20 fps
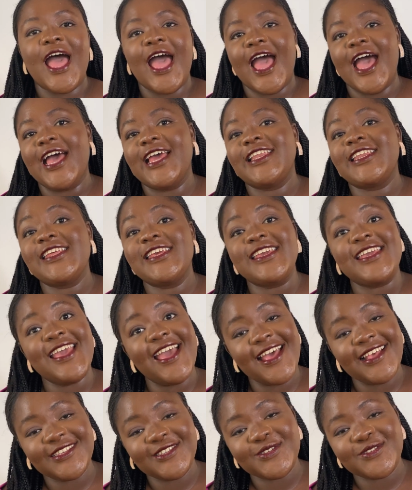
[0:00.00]
And
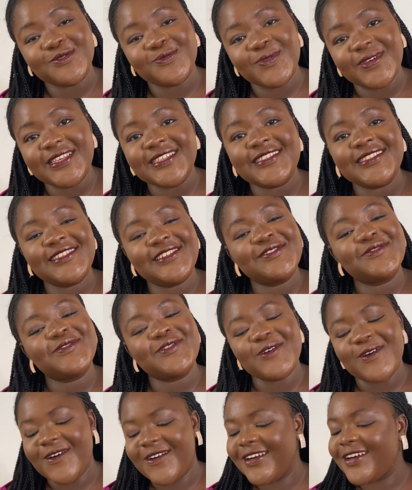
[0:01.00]
yes, we still
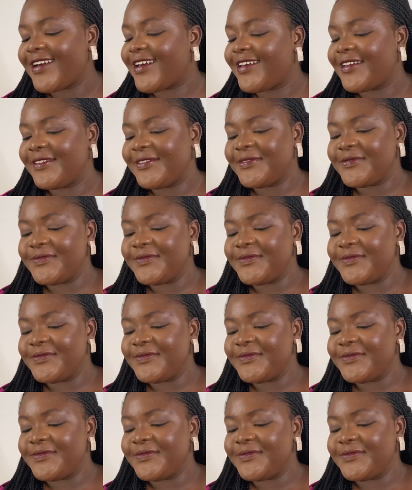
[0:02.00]
talk.